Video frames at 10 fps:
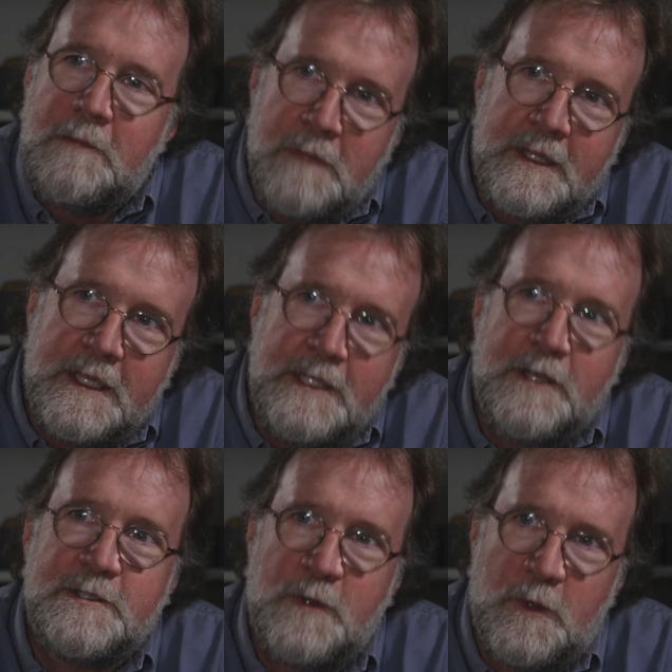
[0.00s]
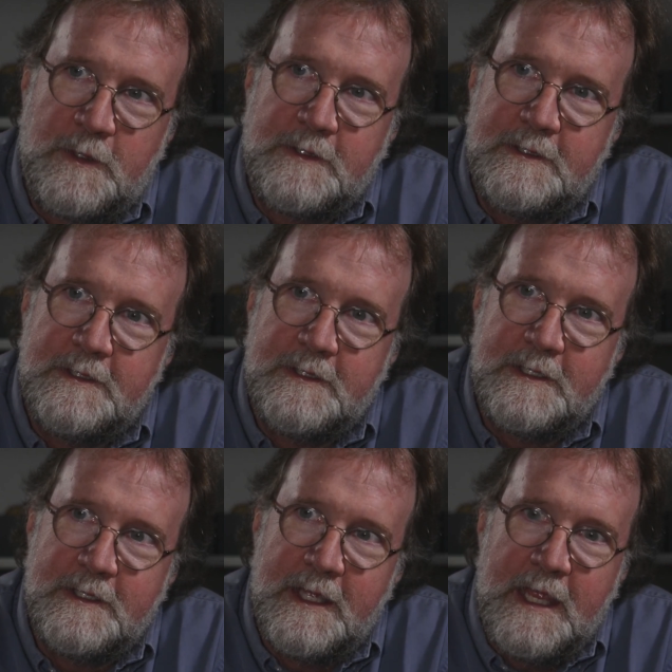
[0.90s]
million years old. That's
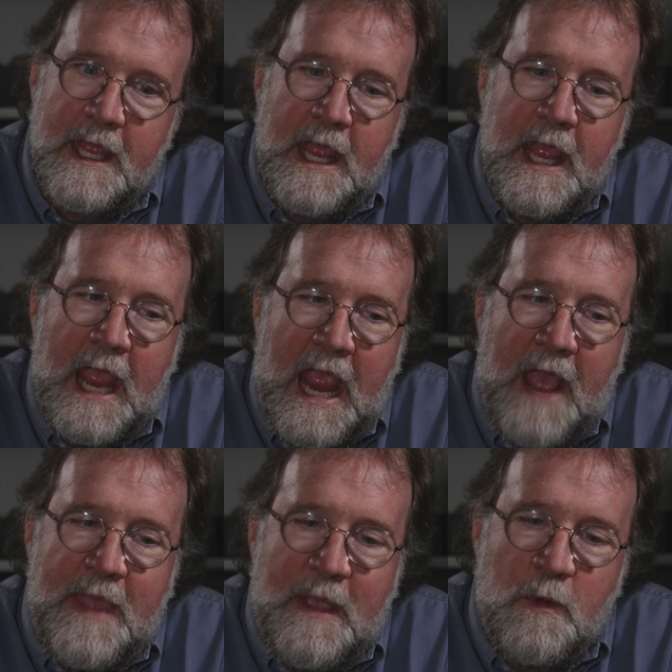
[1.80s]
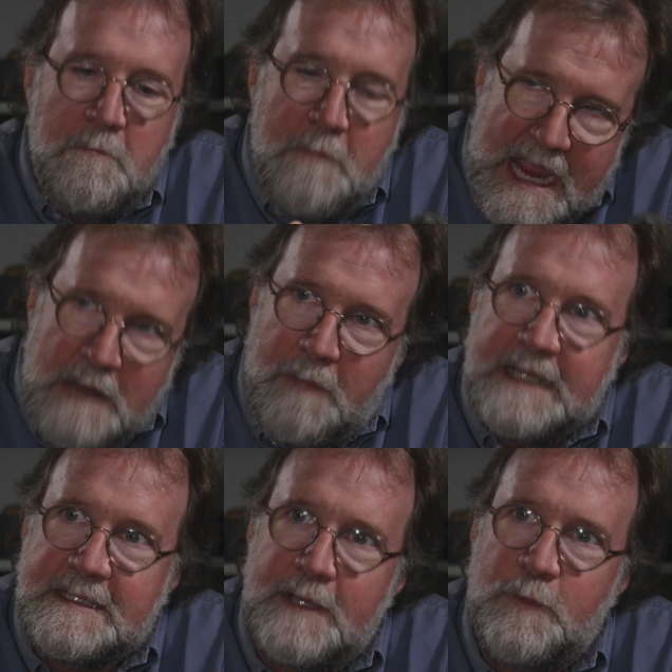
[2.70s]
right. And they were made by
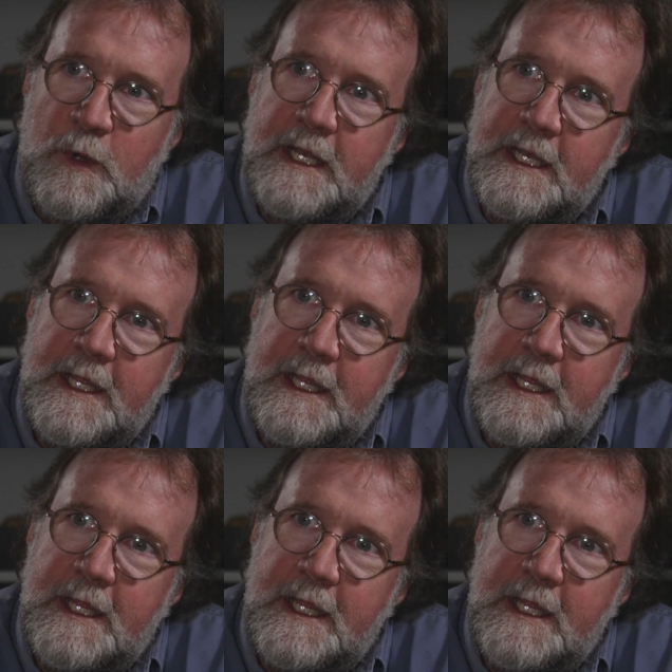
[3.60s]
someone.